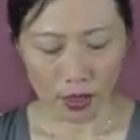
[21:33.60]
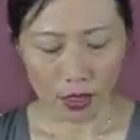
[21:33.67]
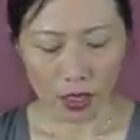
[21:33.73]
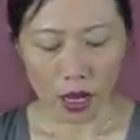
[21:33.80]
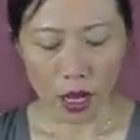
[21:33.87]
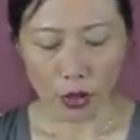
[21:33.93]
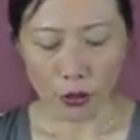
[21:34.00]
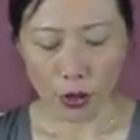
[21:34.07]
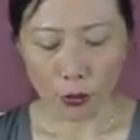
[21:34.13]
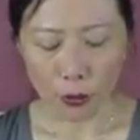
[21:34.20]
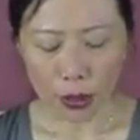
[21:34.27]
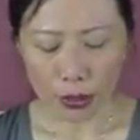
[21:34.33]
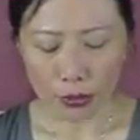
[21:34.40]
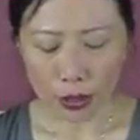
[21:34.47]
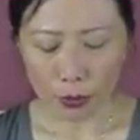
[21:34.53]
Although
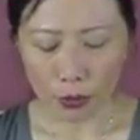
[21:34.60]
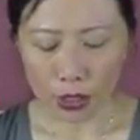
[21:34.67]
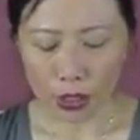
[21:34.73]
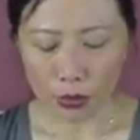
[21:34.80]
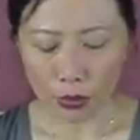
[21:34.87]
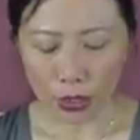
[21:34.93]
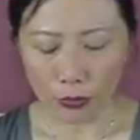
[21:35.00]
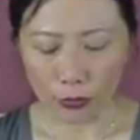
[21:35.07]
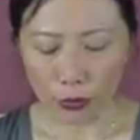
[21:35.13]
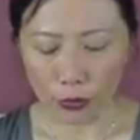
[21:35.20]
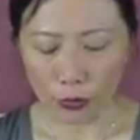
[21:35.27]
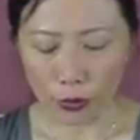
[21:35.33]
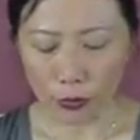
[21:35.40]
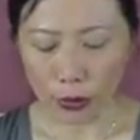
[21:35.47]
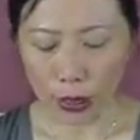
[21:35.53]
Miriam was grateful
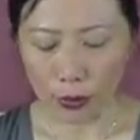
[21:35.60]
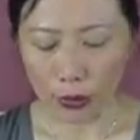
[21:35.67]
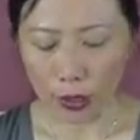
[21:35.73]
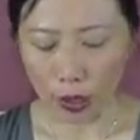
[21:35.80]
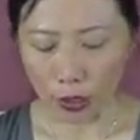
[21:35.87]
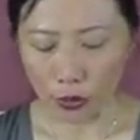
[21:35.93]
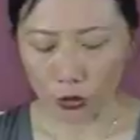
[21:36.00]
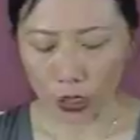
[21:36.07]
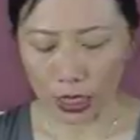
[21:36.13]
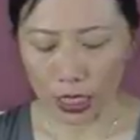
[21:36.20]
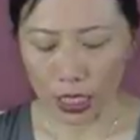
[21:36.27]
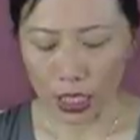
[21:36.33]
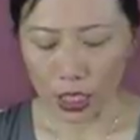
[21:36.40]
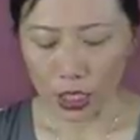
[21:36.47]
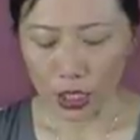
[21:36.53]
for baby Audrey,
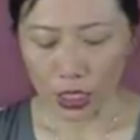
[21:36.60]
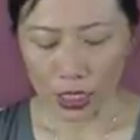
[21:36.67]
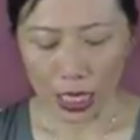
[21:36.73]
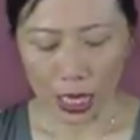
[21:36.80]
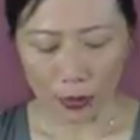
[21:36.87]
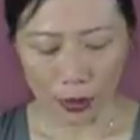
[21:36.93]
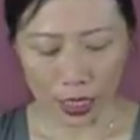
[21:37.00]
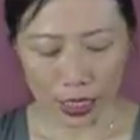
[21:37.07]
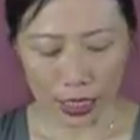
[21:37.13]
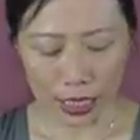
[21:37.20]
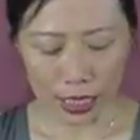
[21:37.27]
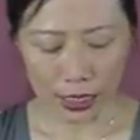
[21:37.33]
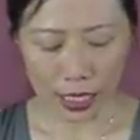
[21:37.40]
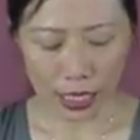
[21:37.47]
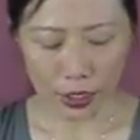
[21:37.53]
she kept
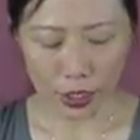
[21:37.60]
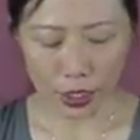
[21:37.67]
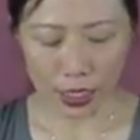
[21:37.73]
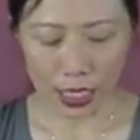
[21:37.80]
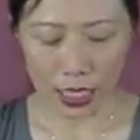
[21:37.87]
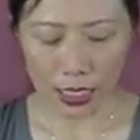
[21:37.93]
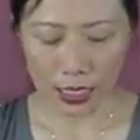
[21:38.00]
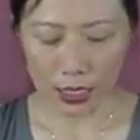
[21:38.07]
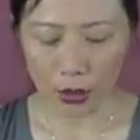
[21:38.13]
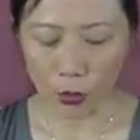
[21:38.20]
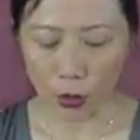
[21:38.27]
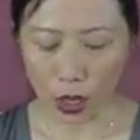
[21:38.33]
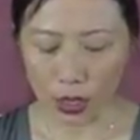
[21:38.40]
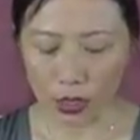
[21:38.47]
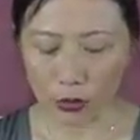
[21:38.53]
thinking that she had
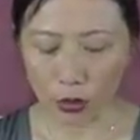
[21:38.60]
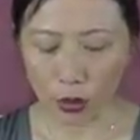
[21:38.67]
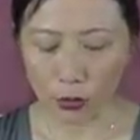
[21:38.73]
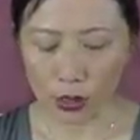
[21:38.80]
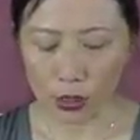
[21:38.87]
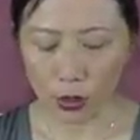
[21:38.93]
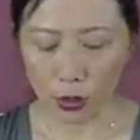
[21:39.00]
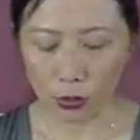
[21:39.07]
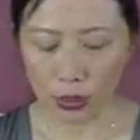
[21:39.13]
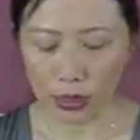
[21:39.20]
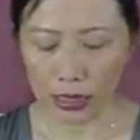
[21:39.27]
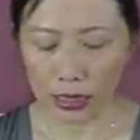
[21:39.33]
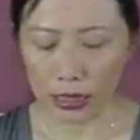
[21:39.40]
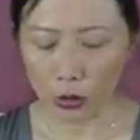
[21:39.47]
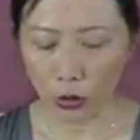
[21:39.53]
one
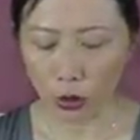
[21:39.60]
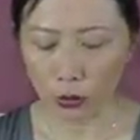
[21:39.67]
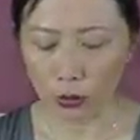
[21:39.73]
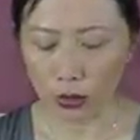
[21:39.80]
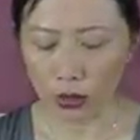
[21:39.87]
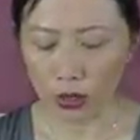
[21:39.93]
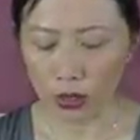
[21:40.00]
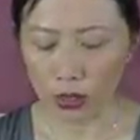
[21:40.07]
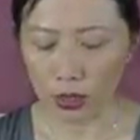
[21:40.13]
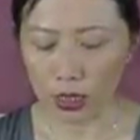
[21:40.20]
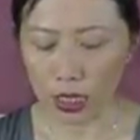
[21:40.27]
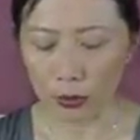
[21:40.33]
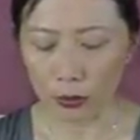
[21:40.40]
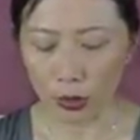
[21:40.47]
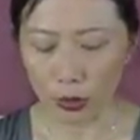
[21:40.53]
chromosomally normal
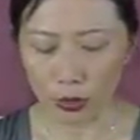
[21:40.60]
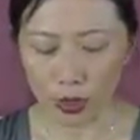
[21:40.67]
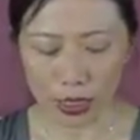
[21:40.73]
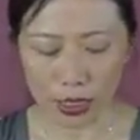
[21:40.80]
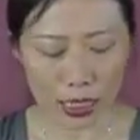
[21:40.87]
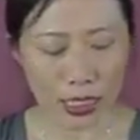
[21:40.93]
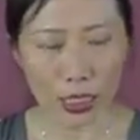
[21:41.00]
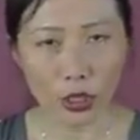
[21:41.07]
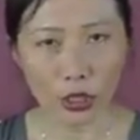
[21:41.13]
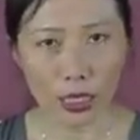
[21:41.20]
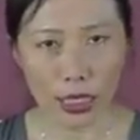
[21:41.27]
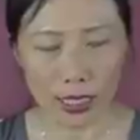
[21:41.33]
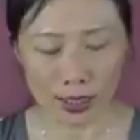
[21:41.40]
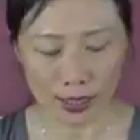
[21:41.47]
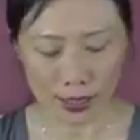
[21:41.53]
embryo sitting on
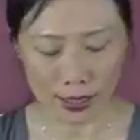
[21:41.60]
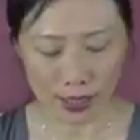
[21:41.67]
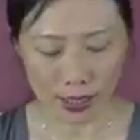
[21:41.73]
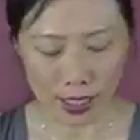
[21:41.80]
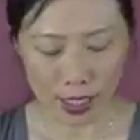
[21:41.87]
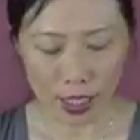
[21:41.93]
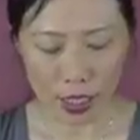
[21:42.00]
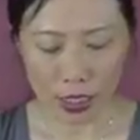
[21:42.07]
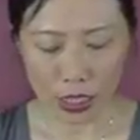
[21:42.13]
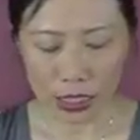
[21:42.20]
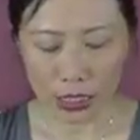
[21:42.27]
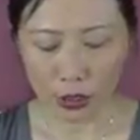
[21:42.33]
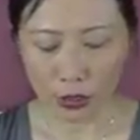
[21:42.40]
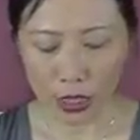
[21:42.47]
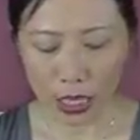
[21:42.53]
ice. She and
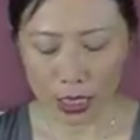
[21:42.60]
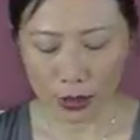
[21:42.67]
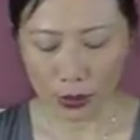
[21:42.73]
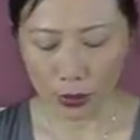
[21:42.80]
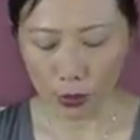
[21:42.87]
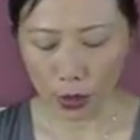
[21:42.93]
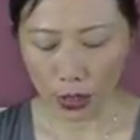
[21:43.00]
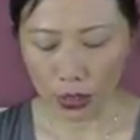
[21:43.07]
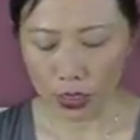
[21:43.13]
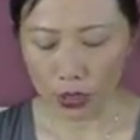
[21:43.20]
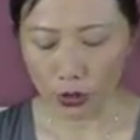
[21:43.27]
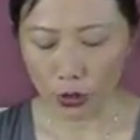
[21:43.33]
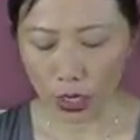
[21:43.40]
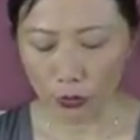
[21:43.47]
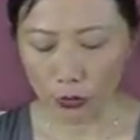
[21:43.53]
her husband wanted to
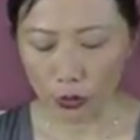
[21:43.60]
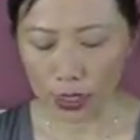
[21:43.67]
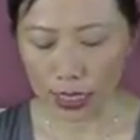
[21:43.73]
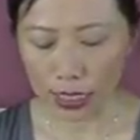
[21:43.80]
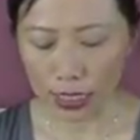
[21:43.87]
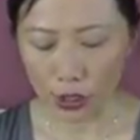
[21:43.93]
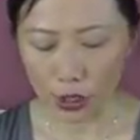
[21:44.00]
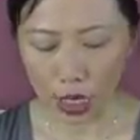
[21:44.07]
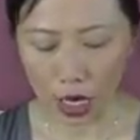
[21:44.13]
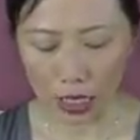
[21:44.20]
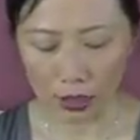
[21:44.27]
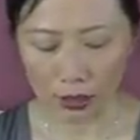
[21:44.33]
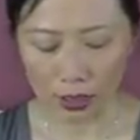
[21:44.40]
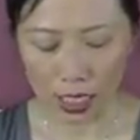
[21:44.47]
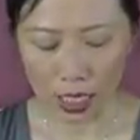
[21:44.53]
try for a second child.
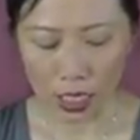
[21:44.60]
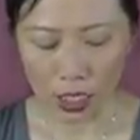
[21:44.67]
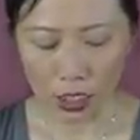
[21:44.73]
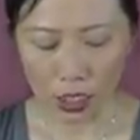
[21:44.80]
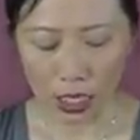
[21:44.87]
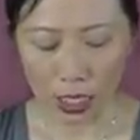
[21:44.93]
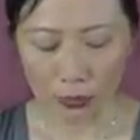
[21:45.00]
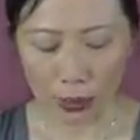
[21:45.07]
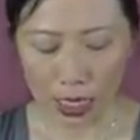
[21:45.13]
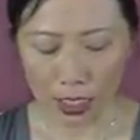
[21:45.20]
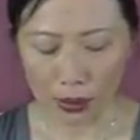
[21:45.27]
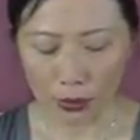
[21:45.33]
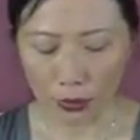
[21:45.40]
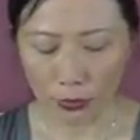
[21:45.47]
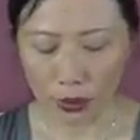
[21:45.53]
She came back to
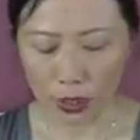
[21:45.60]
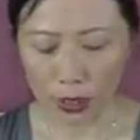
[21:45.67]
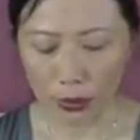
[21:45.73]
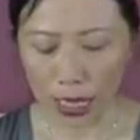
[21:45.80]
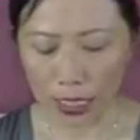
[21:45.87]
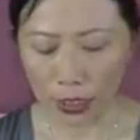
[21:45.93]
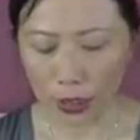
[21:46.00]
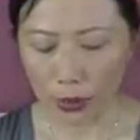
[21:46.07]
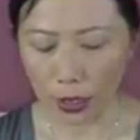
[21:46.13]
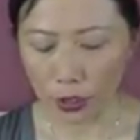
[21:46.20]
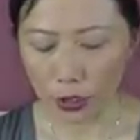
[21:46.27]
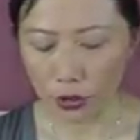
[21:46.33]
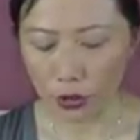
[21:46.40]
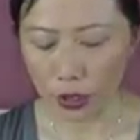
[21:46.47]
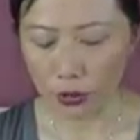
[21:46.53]
me for some acupuncture
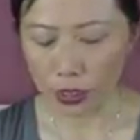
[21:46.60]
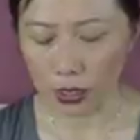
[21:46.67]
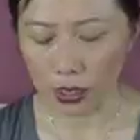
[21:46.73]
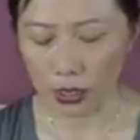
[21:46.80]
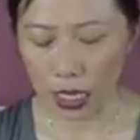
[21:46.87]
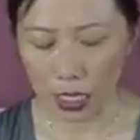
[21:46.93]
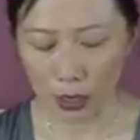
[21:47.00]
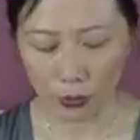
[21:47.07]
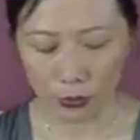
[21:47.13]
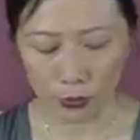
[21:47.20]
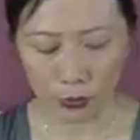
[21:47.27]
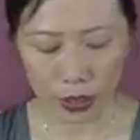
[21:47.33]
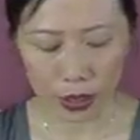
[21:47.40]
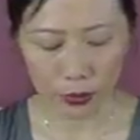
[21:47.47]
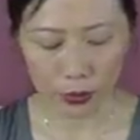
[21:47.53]
treatments to help
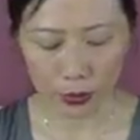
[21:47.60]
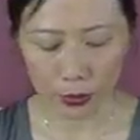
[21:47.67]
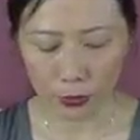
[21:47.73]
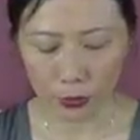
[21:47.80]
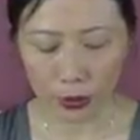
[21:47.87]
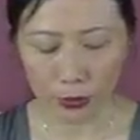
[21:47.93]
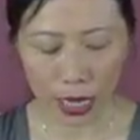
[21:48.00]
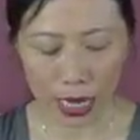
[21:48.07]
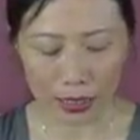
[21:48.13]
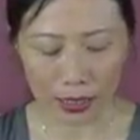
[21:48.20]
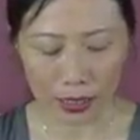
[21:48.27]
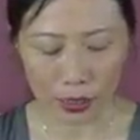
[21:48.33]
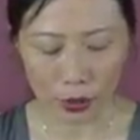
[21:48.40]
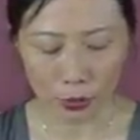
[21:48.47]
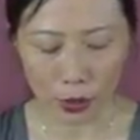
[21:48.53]

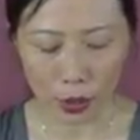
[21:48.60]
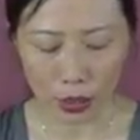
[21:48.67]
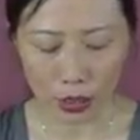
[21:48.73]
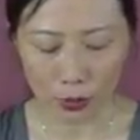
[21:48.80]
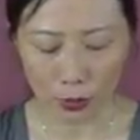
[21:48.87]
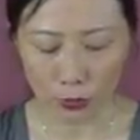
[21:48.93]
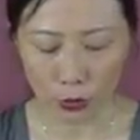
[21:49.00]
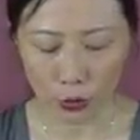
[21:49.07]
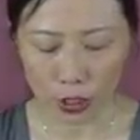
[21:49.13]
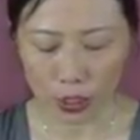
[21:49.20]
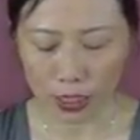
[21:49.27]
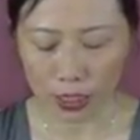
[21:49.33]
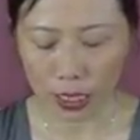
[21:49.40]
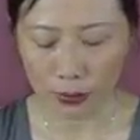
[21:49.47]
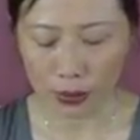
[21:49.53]
rebalance her body before she
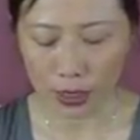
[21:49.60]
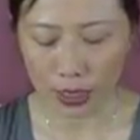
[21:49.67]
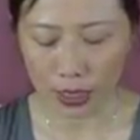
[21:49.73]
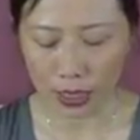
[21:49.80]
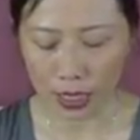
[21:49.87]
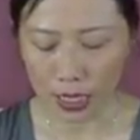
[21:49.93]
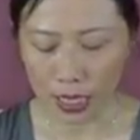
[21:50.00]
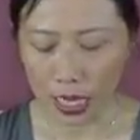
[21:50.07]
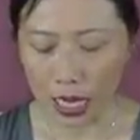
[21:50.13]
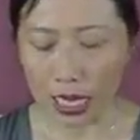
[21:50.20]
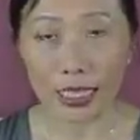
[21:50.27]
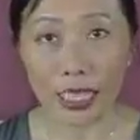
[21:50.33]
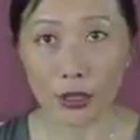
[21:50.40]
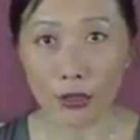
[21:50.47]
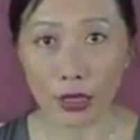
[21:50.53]
attempted
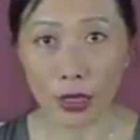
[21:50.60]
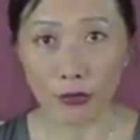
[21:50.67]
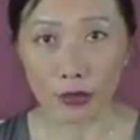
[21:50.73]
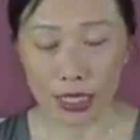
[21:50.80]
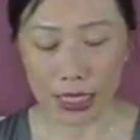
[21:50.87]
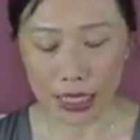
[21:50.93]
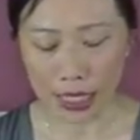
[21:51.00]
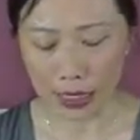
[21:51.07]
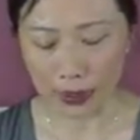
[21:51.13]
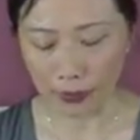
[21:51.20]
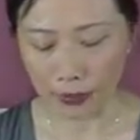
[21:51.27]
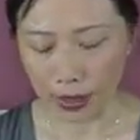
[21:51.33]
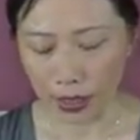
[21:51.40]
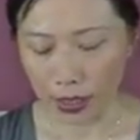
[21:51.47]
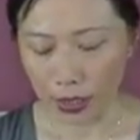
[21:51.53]
another FET,
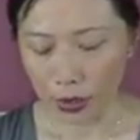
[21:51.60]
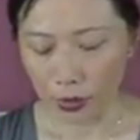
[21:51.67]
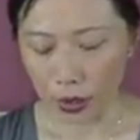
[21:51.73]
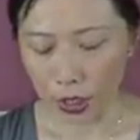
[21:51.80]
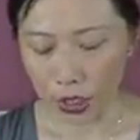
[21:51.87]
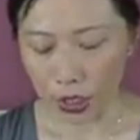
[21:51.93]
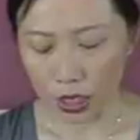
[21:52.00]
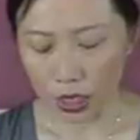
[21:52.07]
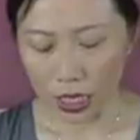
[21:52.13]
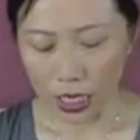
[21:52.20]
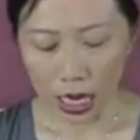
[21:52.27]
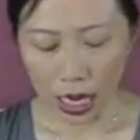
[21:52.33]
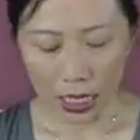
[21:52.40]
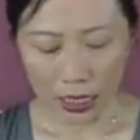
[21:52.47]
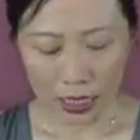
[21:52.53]
which
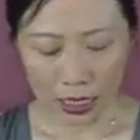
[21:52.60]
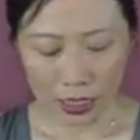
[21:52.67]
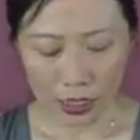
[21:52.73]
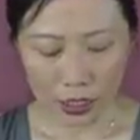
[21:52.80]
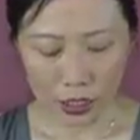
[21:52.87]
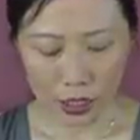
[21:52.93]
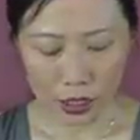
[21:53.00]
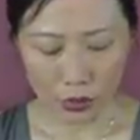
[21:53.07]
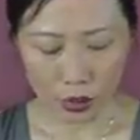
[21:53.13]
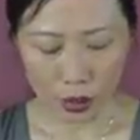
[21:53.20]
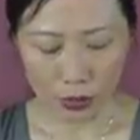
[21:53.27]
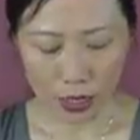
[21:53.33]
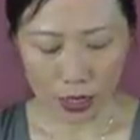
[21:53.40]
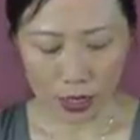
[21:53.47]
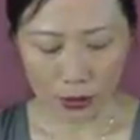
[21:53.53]
I like to describe
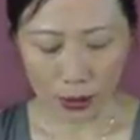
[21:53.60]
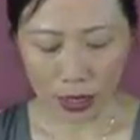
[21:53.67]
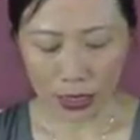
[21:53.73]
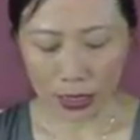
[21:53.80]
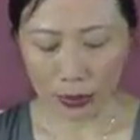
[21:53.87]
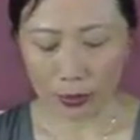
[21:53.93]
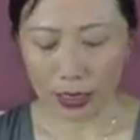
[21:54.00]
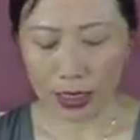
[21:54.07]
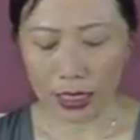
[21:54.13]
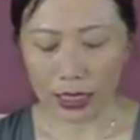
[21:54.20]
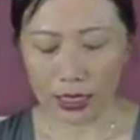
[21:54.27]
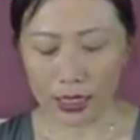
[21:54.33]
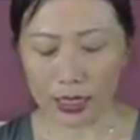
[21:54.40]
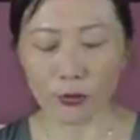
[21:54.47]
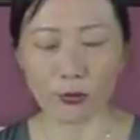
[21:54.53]
as picking up the
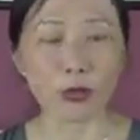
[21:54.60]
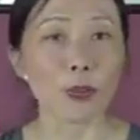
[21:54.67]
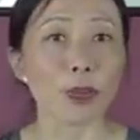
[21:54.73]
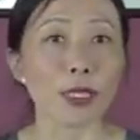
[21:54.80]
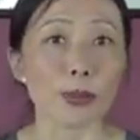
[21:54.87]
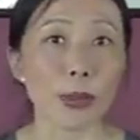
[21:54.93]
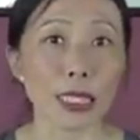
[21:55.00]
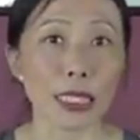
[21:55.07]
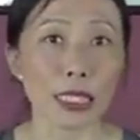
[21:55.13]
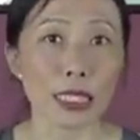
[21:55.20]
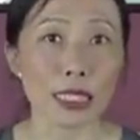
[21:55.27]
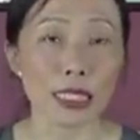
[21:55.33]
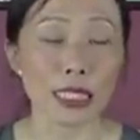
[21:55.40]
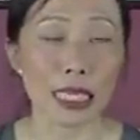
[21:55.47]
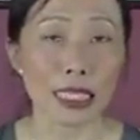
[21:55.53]
kids from the
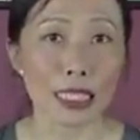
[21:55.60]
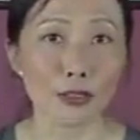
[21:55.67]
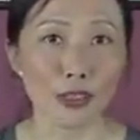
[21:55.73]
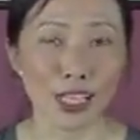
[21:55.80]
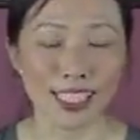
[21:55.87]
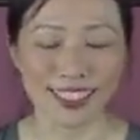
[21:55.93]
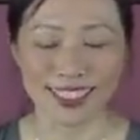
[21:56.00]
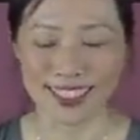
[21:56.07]
skating rink.